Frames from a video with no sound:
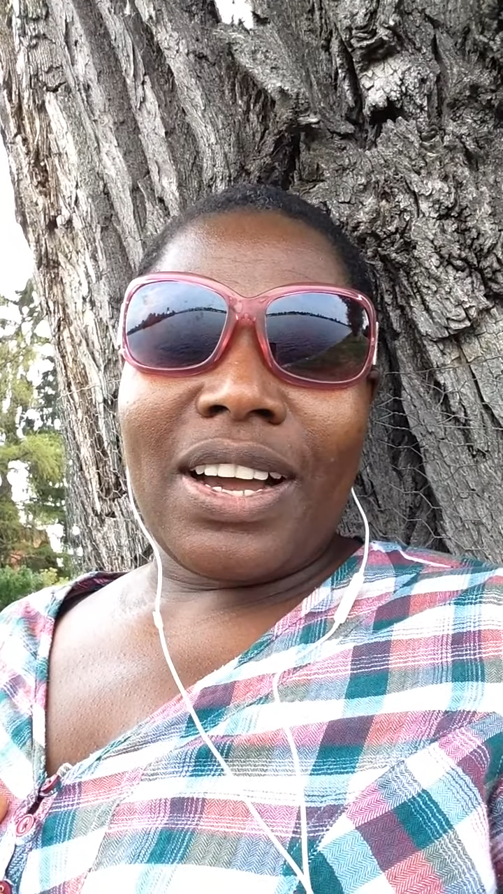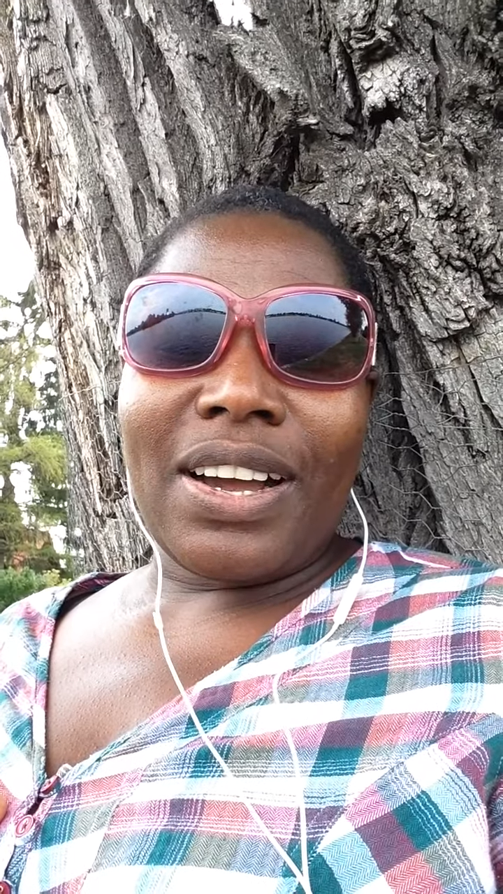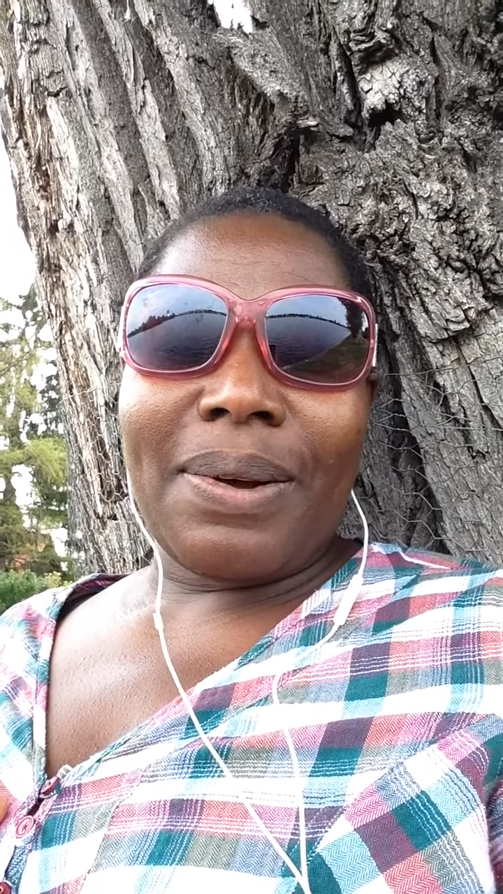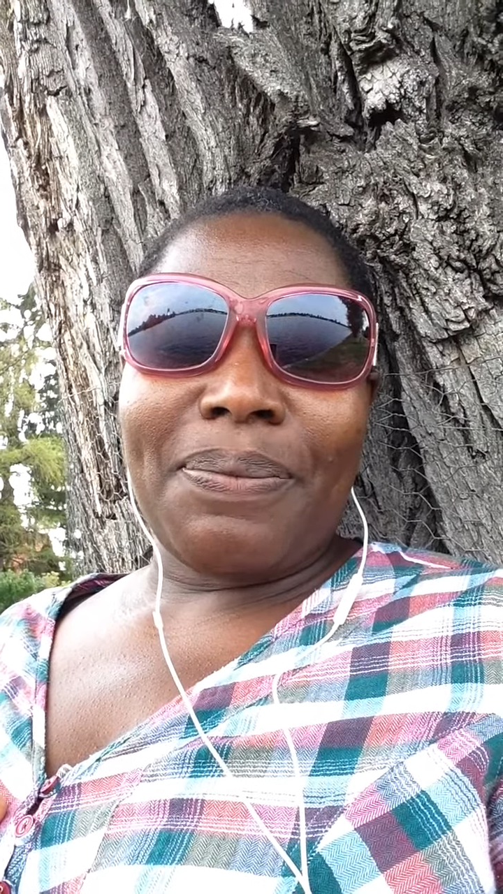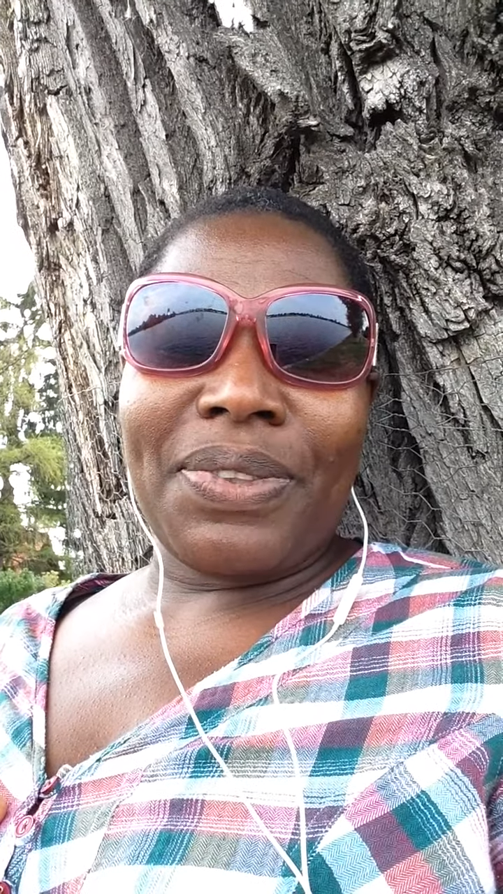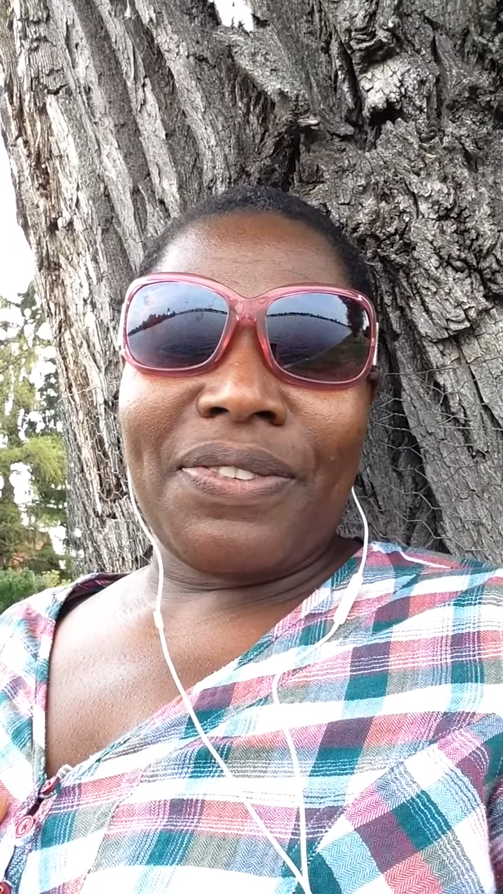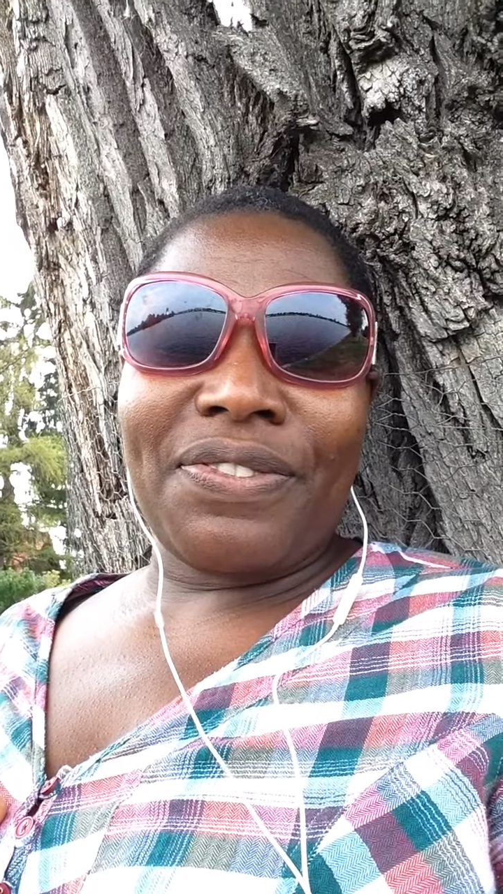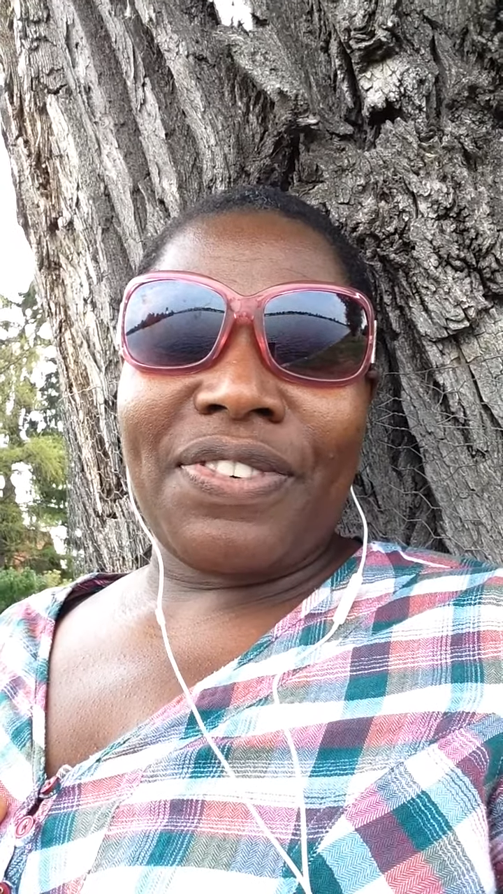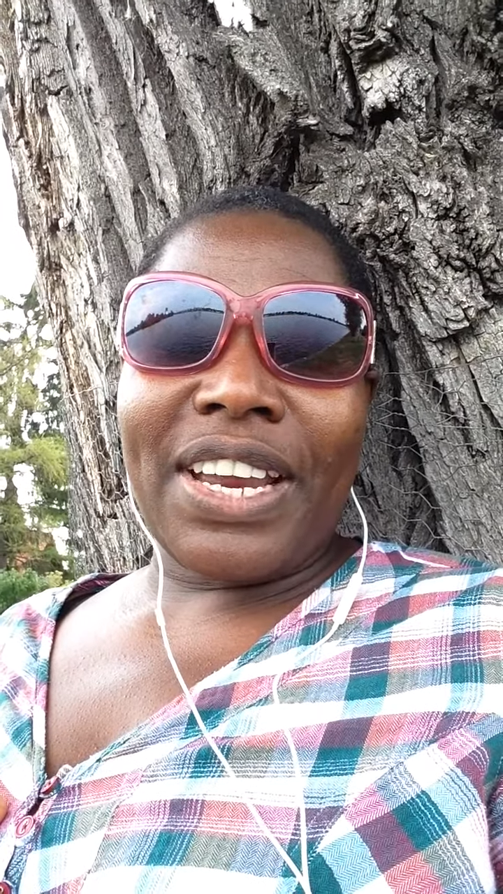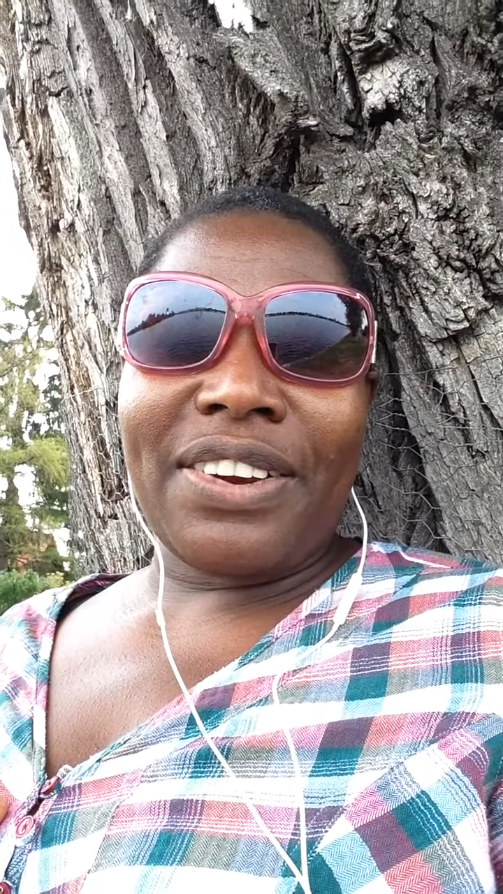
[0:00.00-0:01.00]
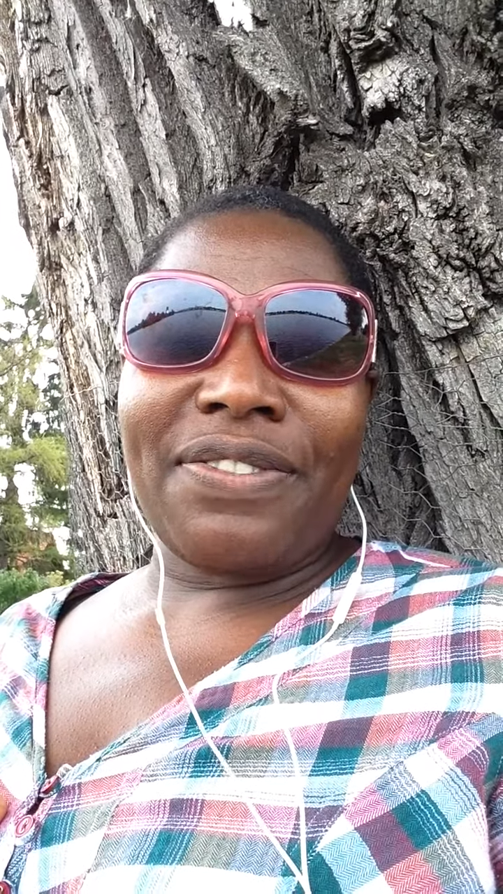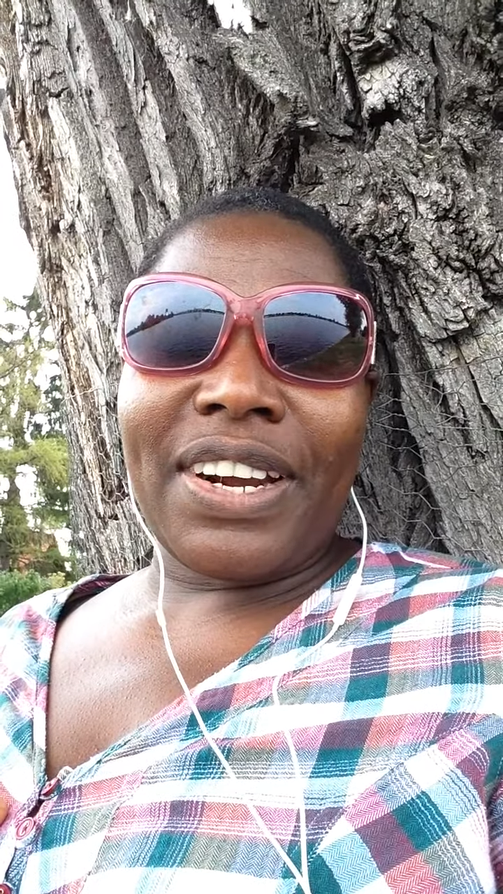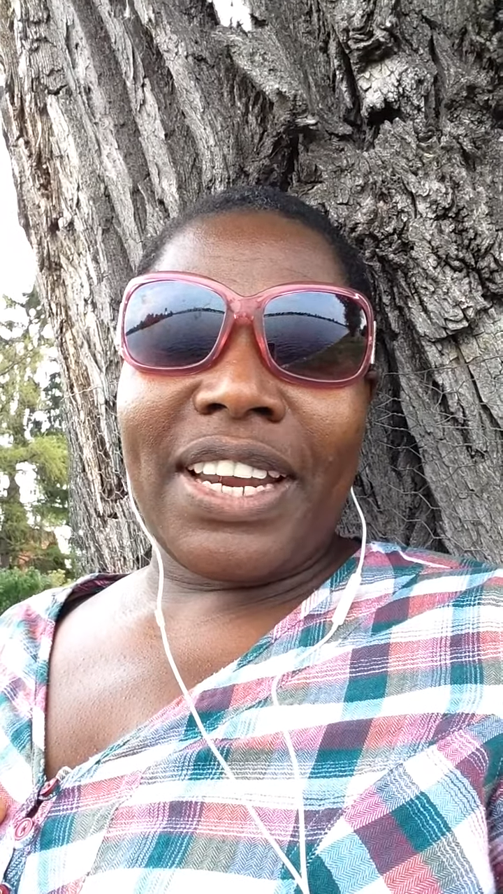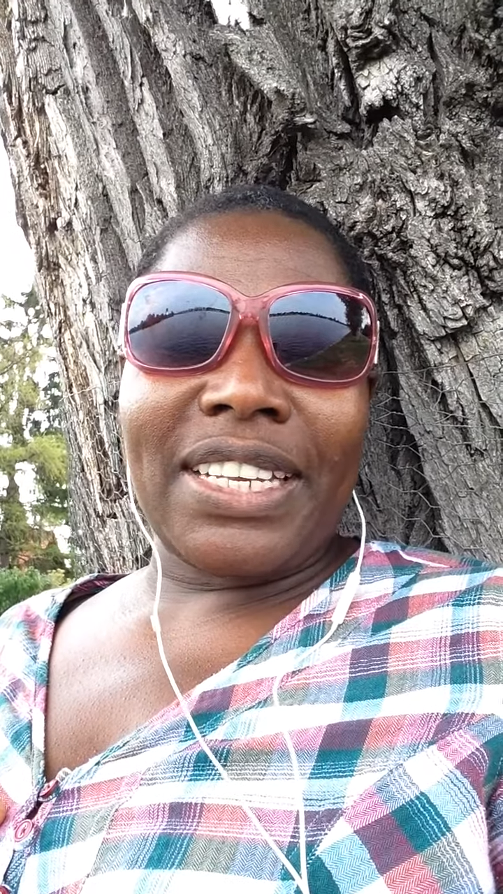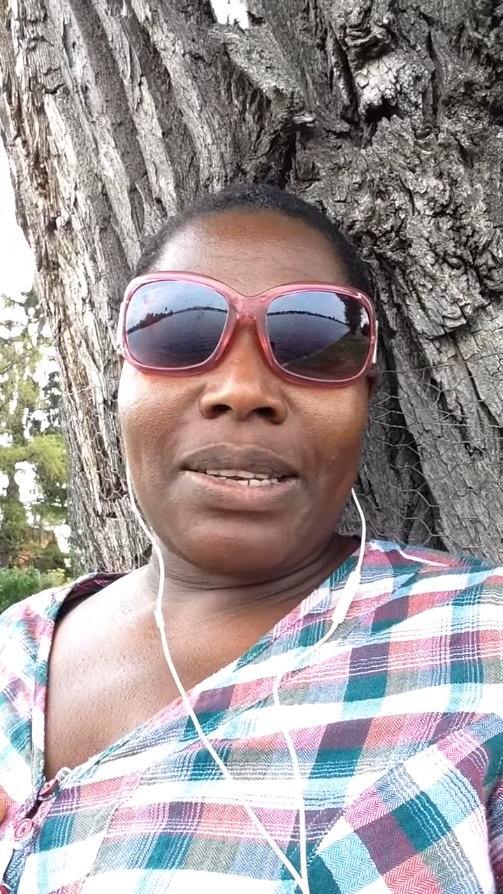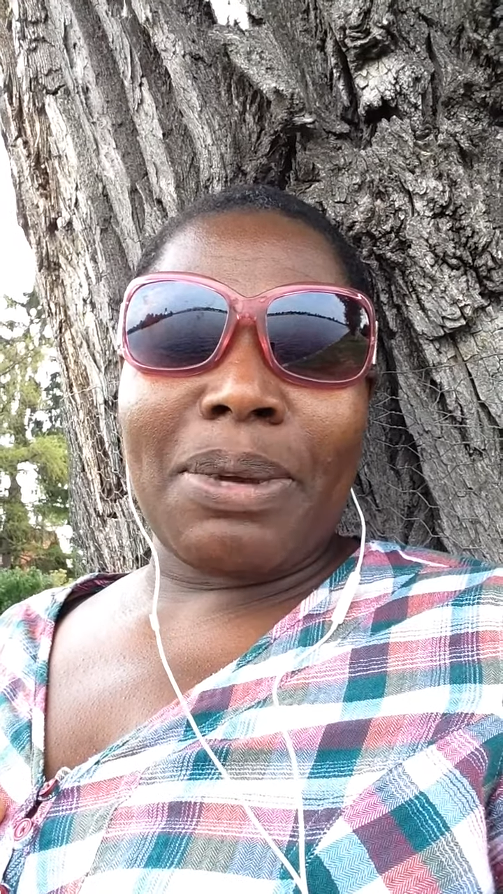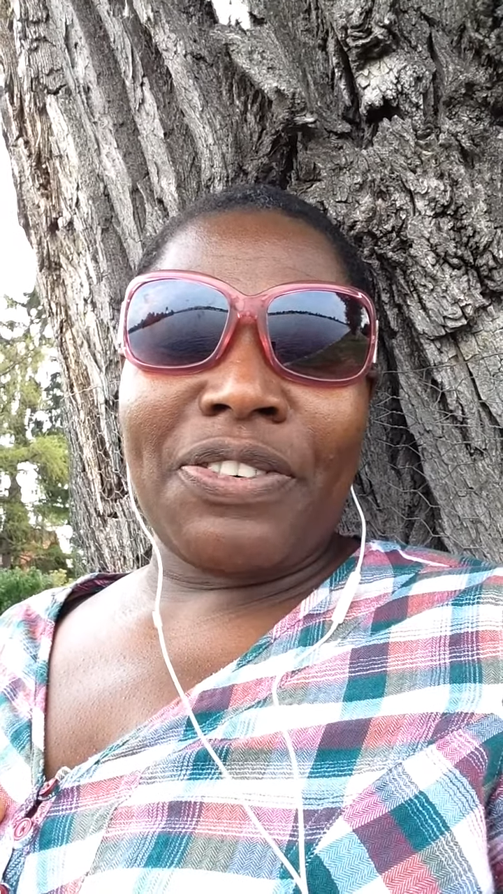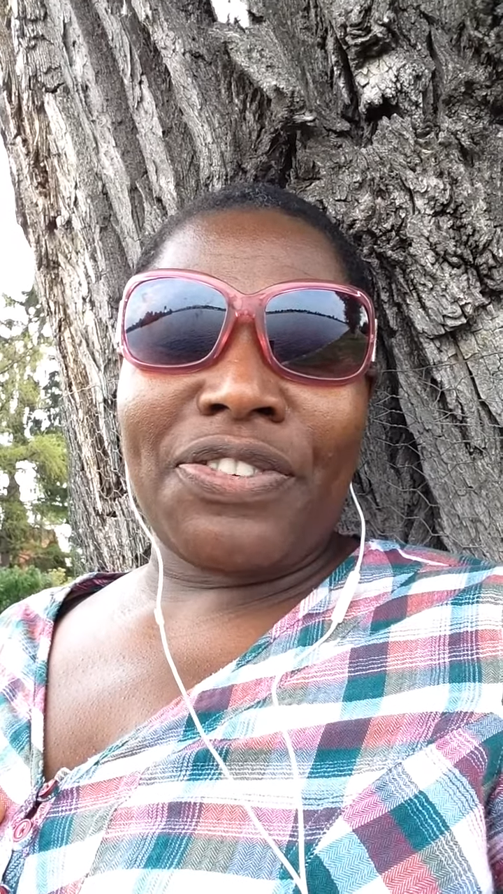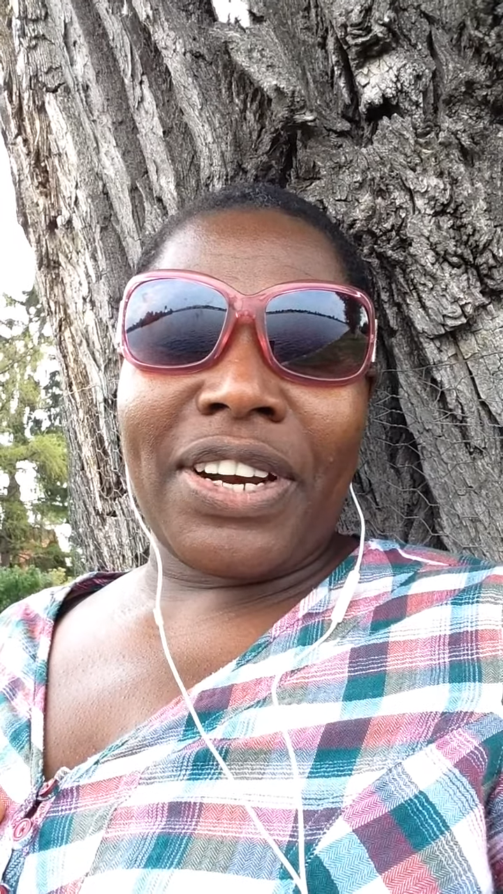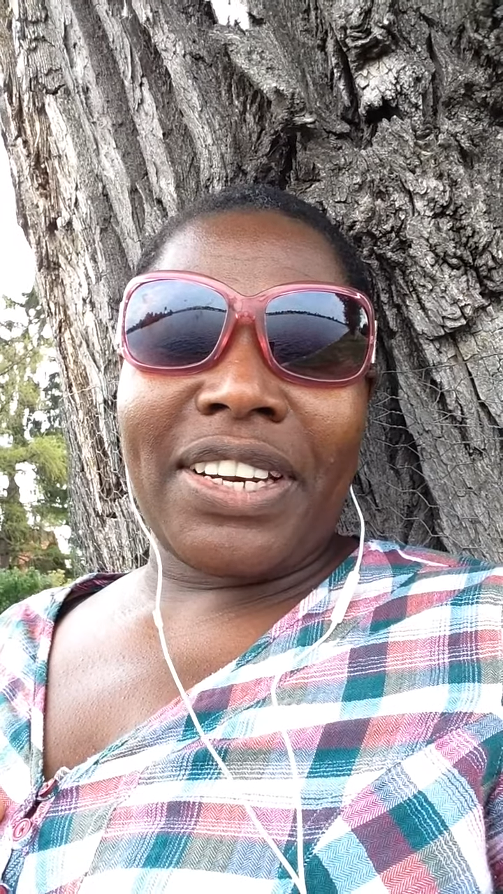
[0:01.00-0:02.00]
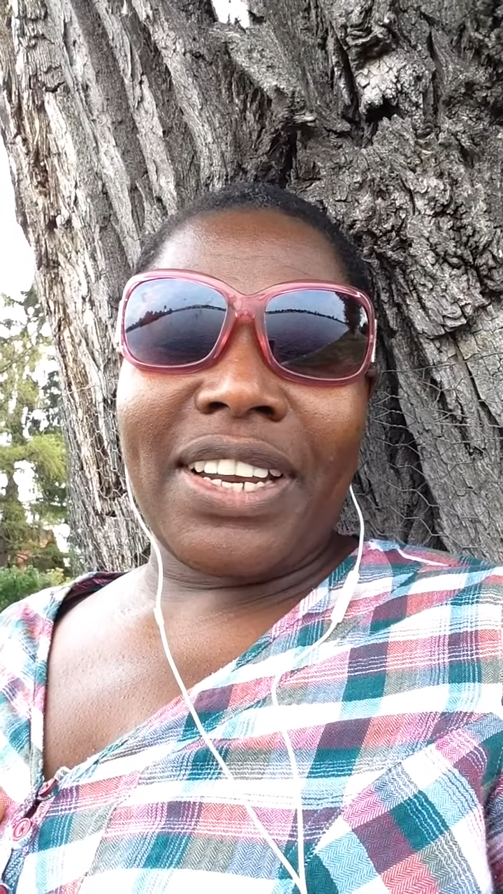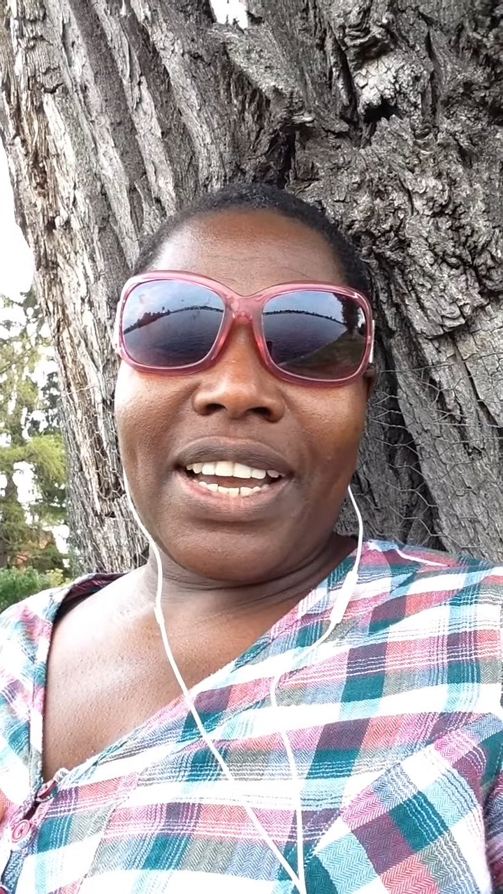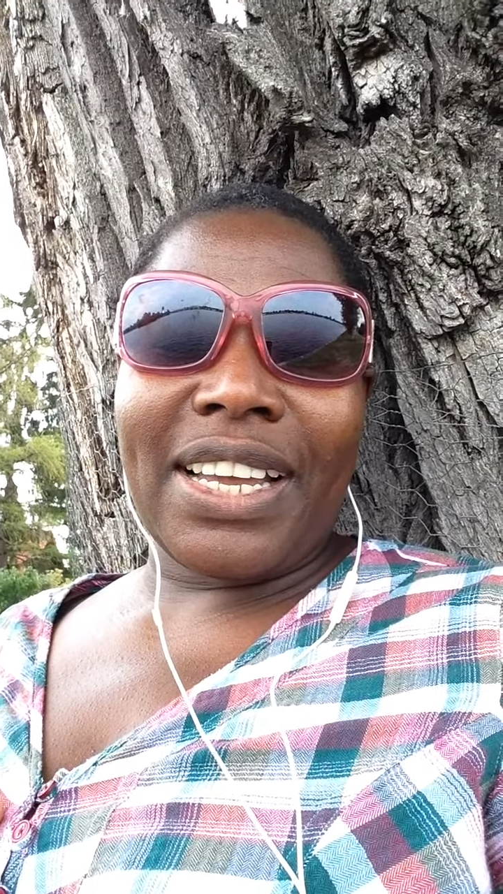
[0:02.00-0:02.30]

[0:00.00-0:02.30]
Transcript: um, very, very intimate friend.